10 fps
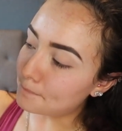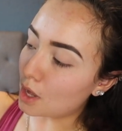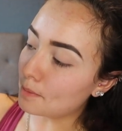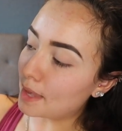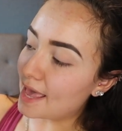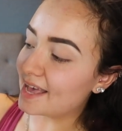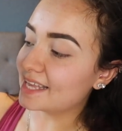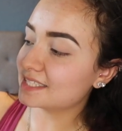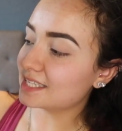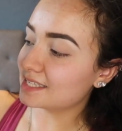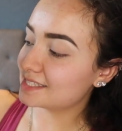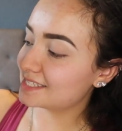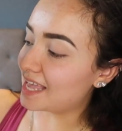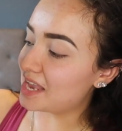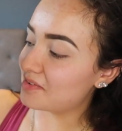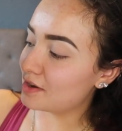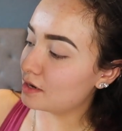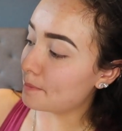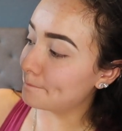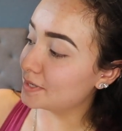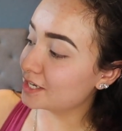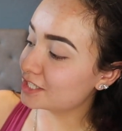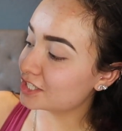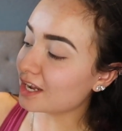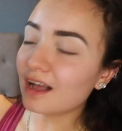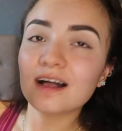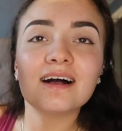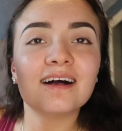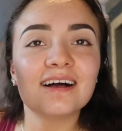Bomb Ass, Siren, Mugshot.